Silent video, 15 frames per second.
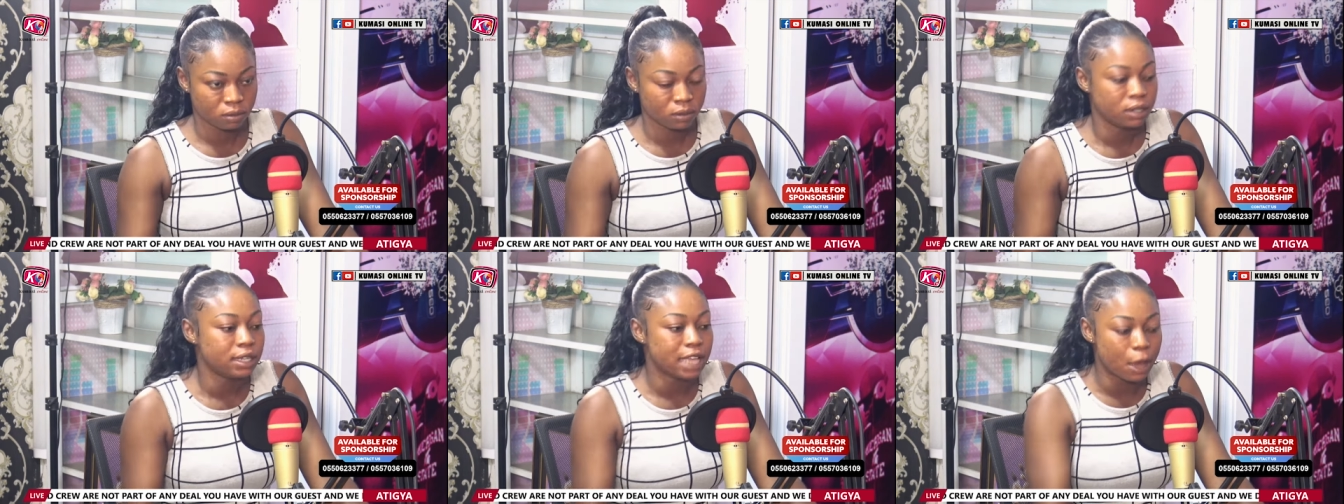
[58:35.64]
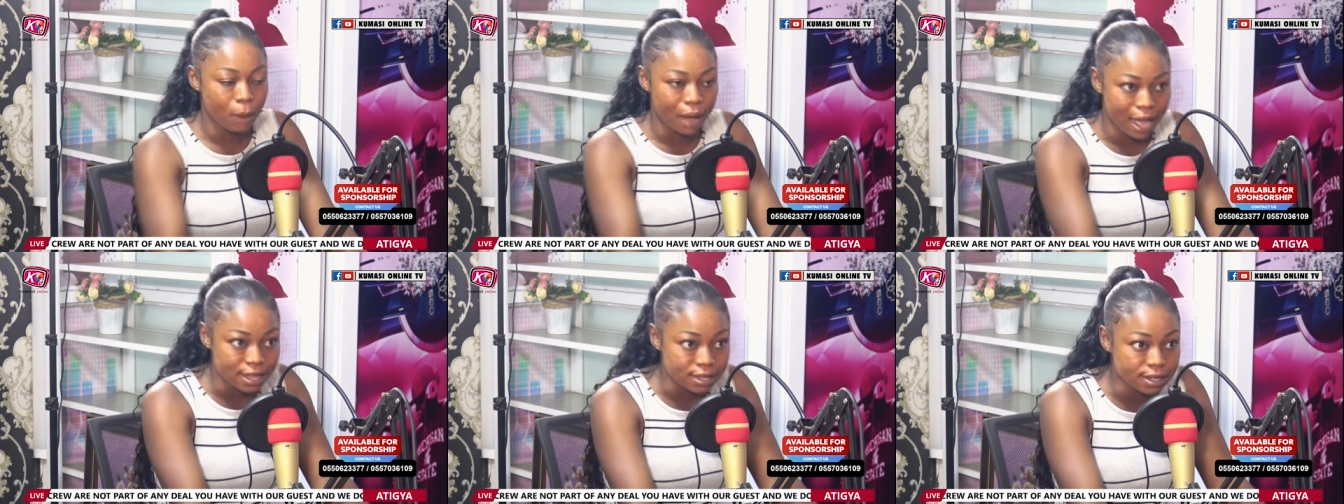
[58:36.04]
ye wa
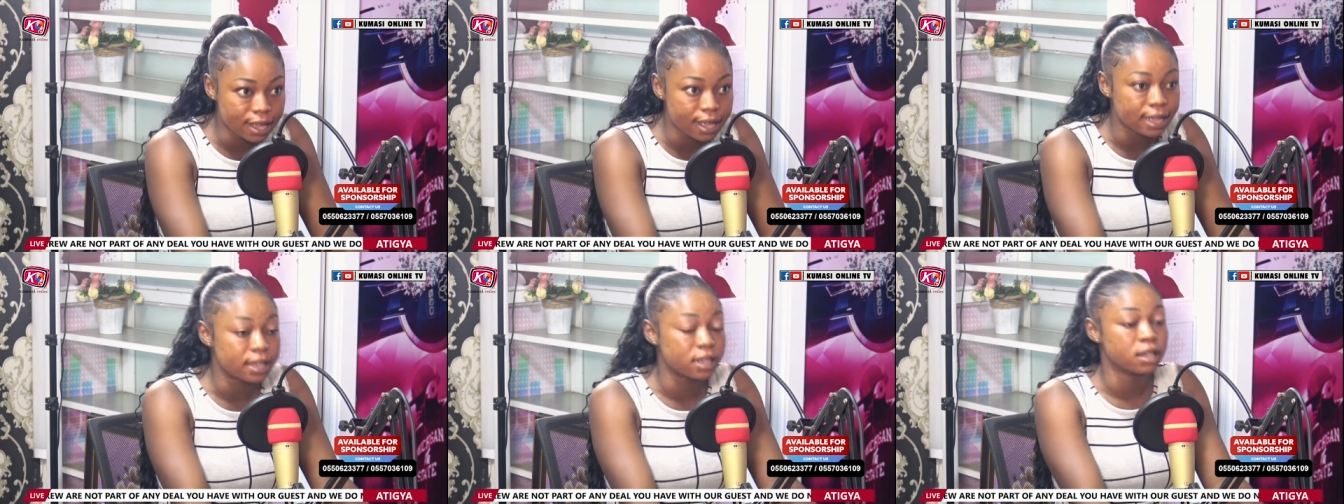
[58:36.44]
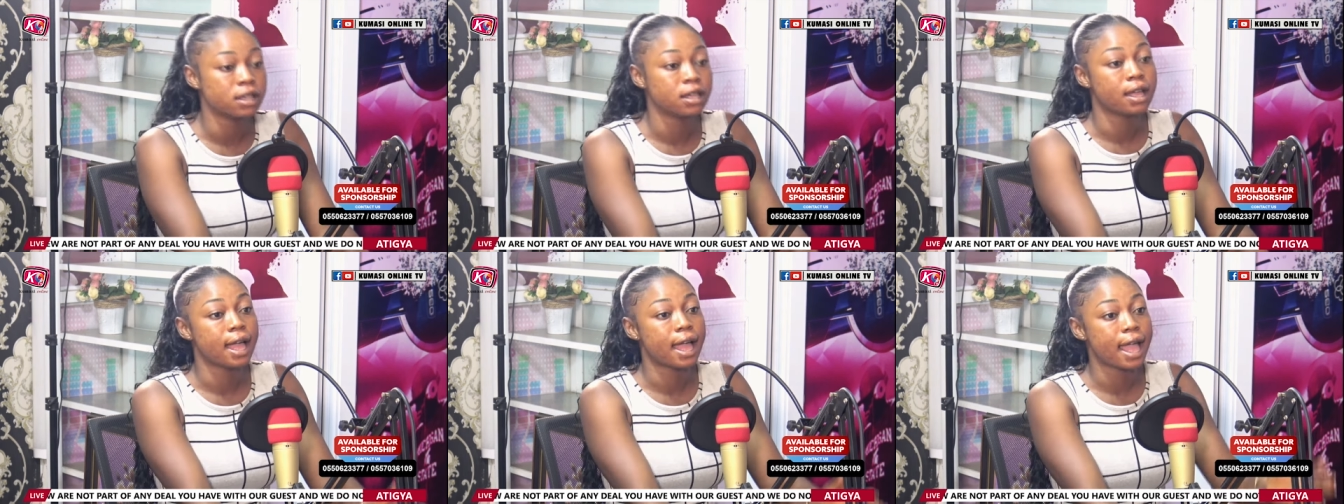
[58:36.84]
ha say
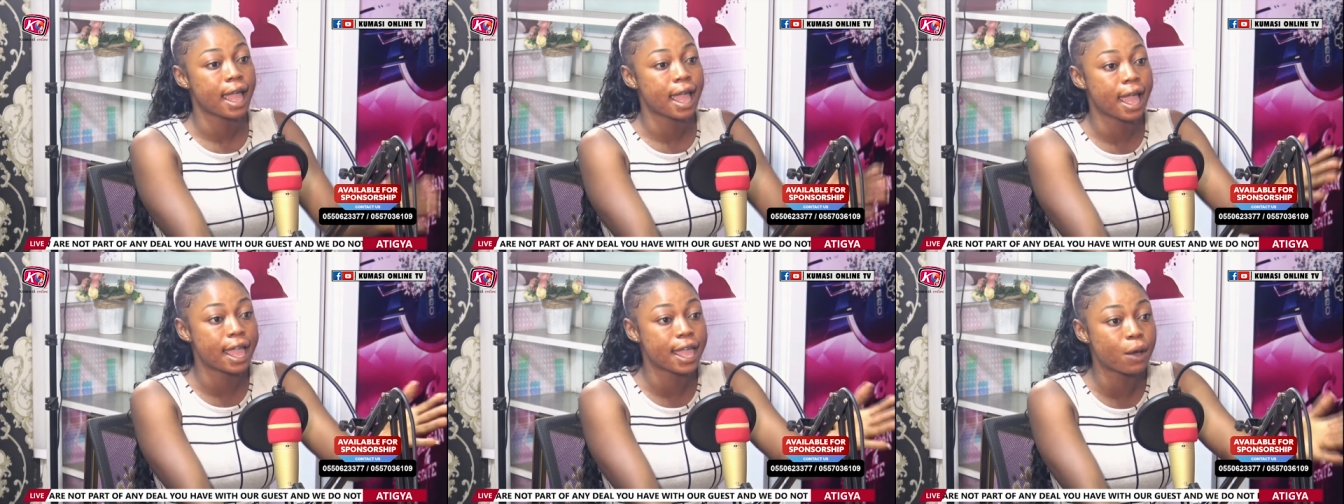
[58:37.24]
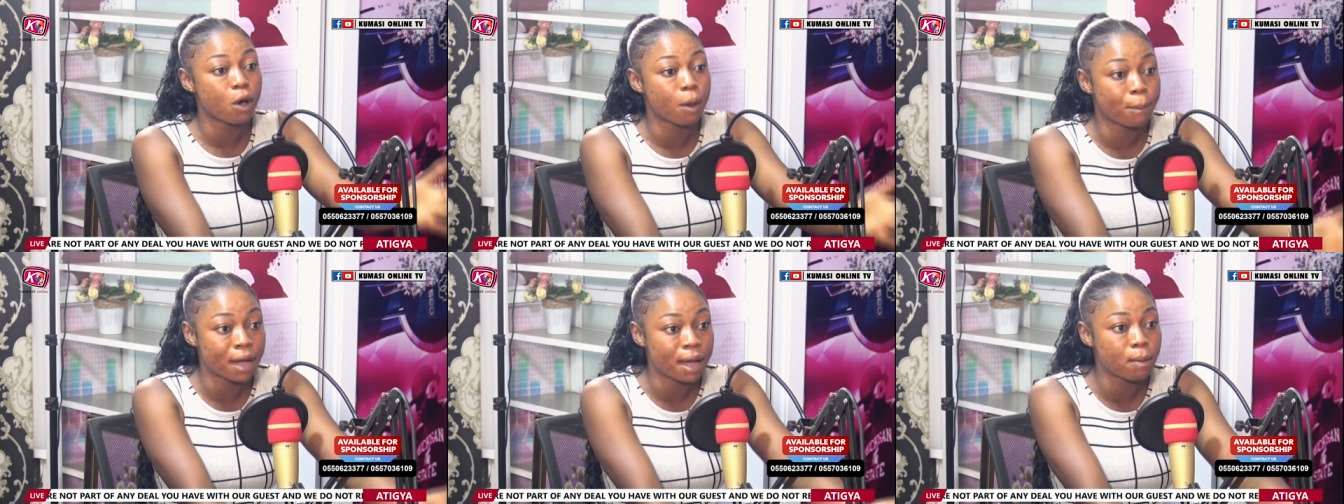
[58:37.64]
eye wa
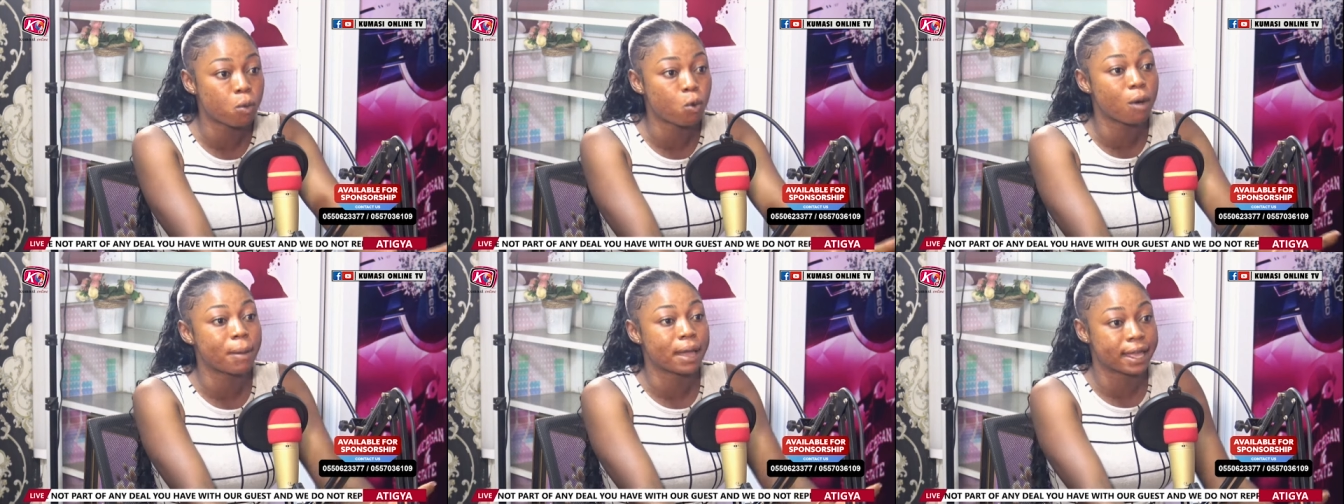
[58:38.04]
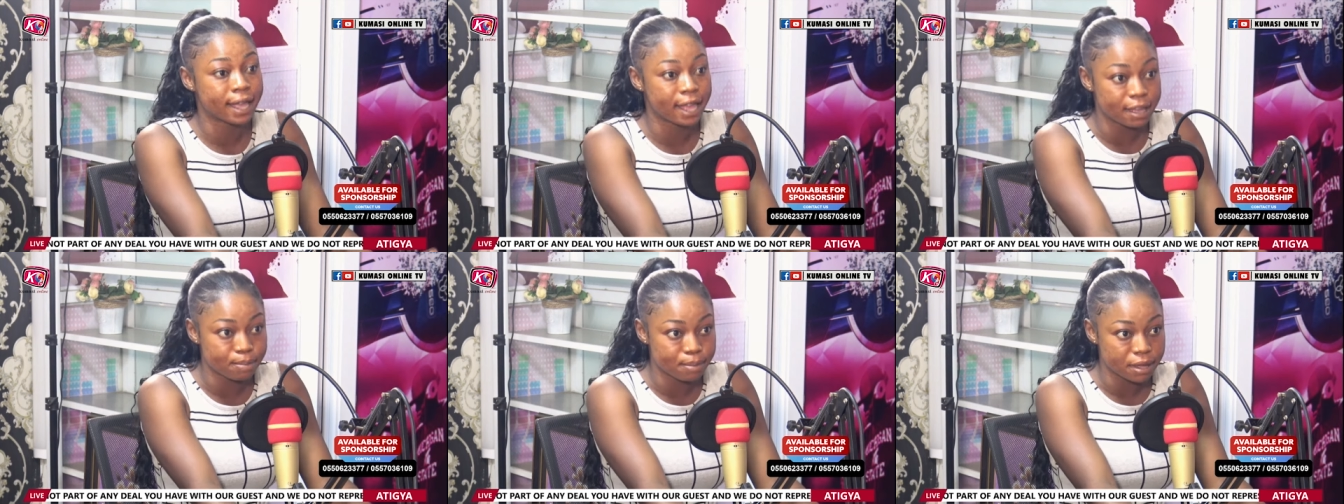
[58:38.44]
pam wo be
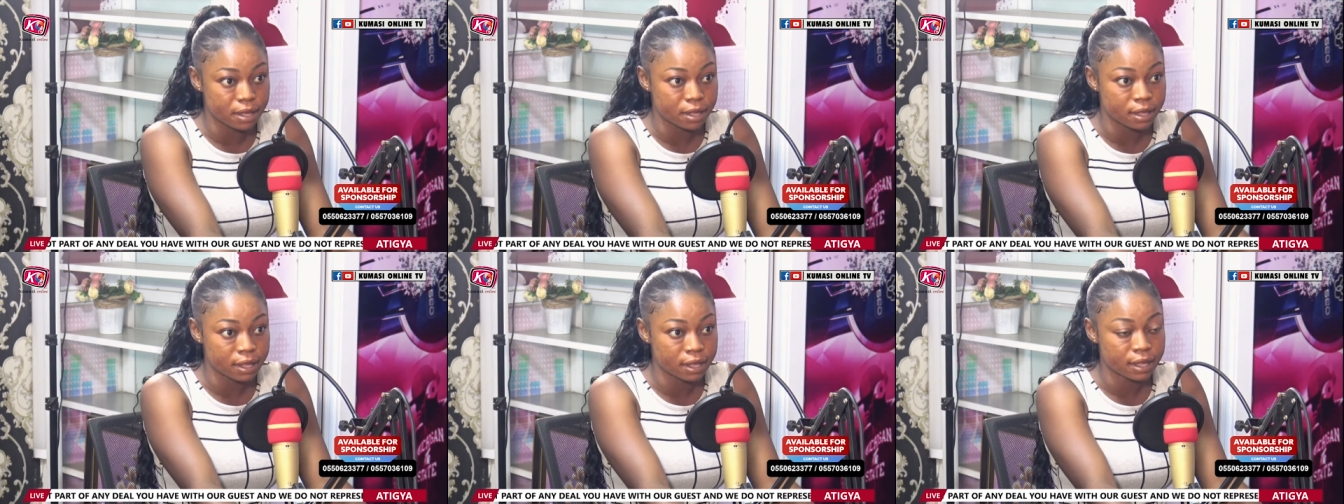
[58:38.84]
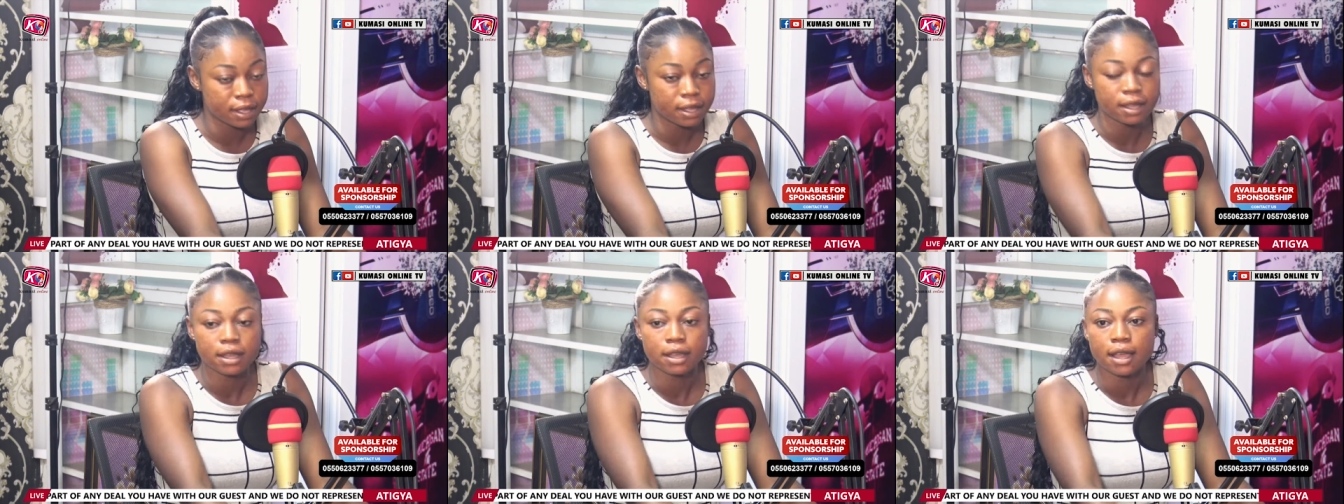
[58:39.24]
can
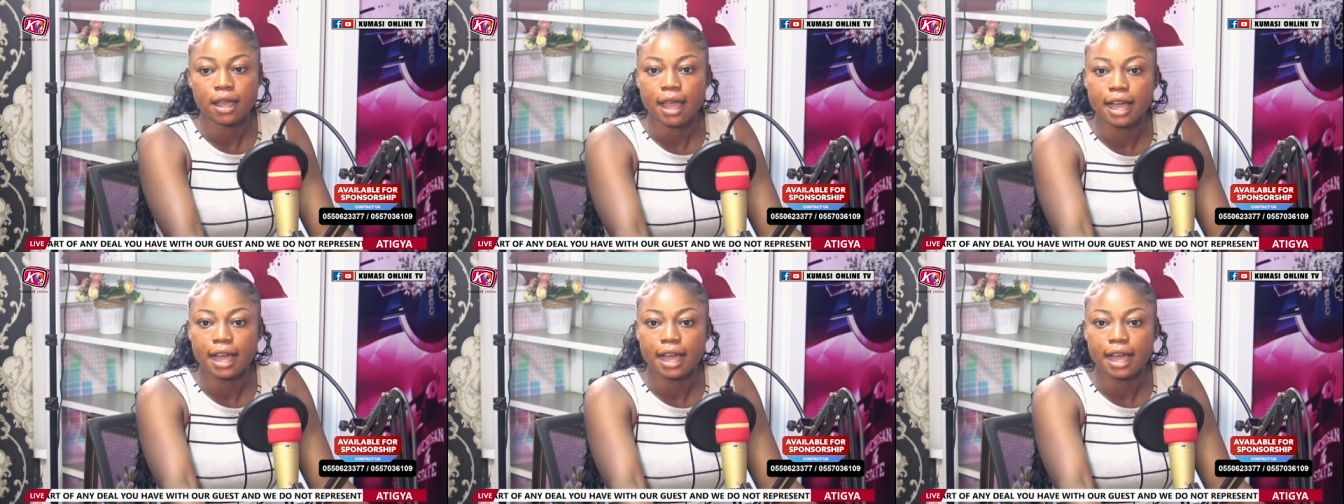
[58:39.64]
be